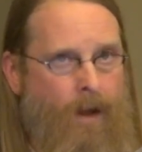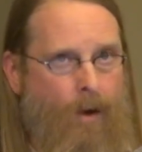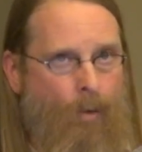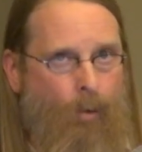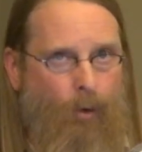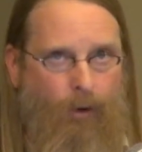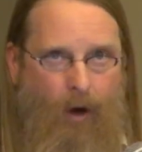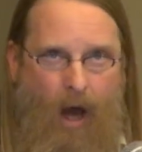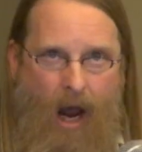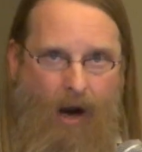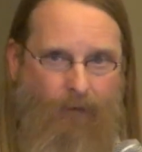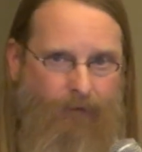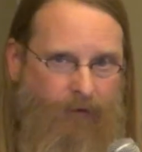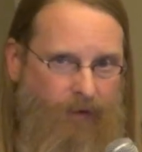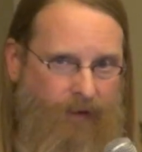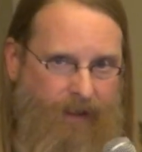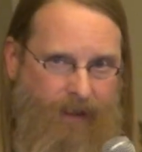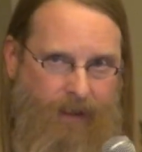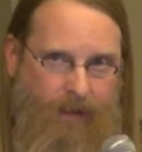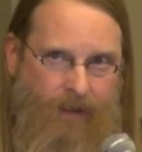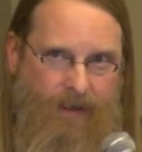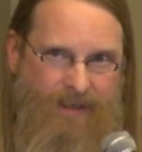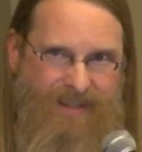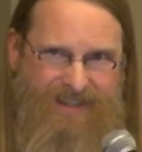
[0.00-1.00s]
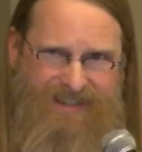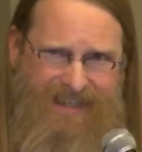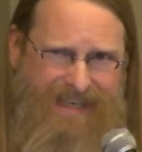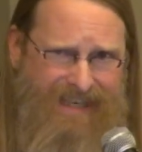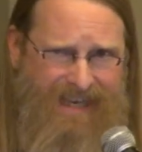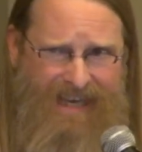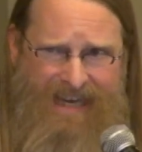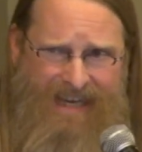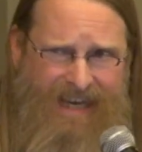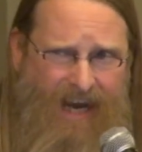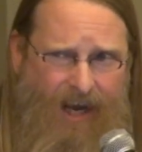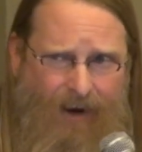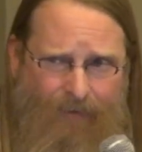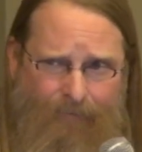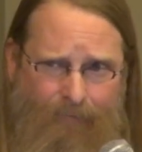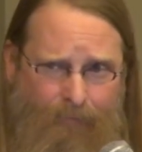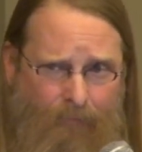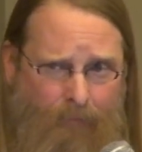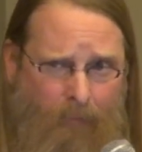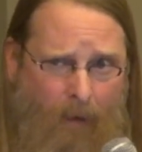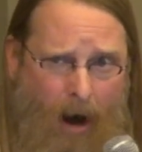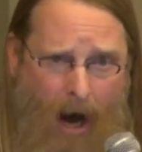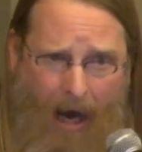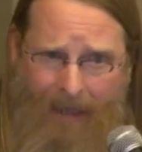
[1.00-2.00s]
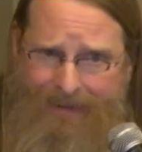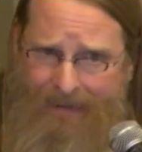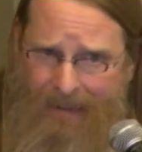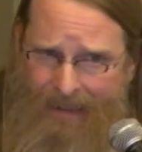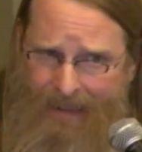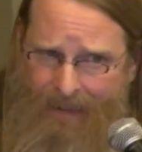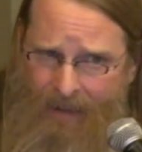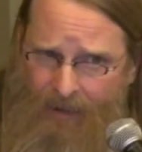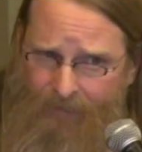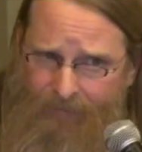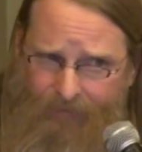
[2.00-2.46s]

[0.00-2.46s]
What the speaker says: We're not really seeing any kind of modeling